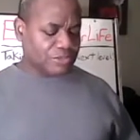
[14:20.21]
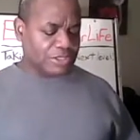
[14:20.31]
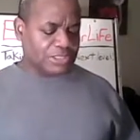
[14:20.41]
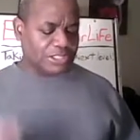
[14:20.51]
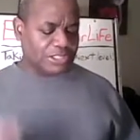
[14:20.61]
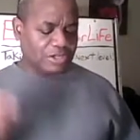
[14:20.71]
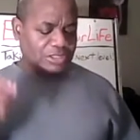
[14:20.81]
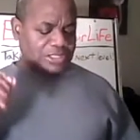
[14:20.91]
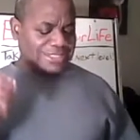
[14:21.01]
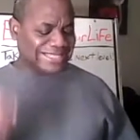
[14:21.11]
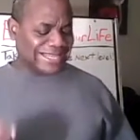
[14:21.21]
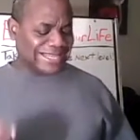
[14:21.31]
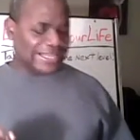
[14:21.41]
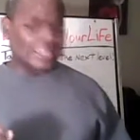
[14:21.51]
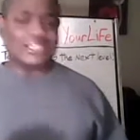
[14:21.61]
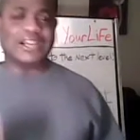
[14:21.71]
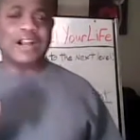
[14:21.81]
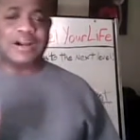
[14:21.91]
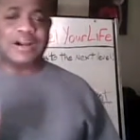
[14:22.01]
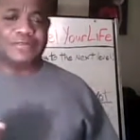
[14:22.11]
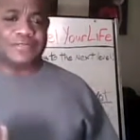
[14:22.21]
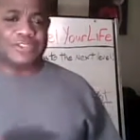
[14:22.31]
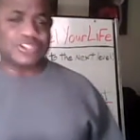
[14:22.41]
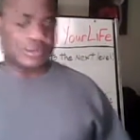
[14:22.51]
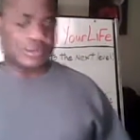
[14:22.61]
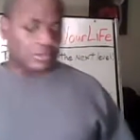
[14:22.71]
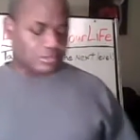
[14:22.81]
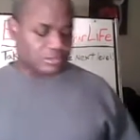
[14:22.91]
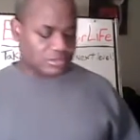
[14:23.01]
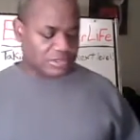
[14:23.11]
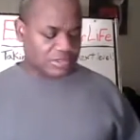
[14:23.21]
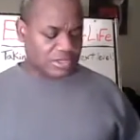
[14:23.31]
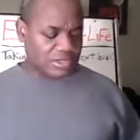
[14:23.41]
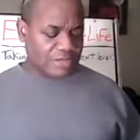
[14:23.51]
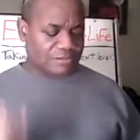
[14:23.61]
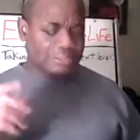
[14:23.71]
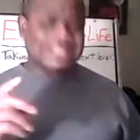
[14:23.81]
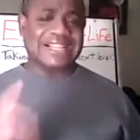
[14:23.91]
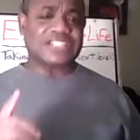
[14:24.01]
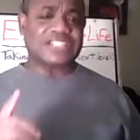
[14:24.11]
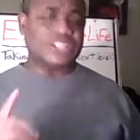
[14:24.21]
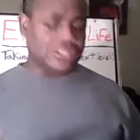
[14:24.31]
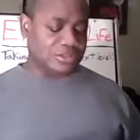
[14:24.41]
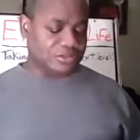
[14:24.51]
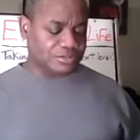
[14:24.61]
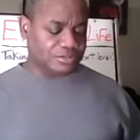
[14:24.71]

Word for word: Let others stay in their comfort zones, but not you.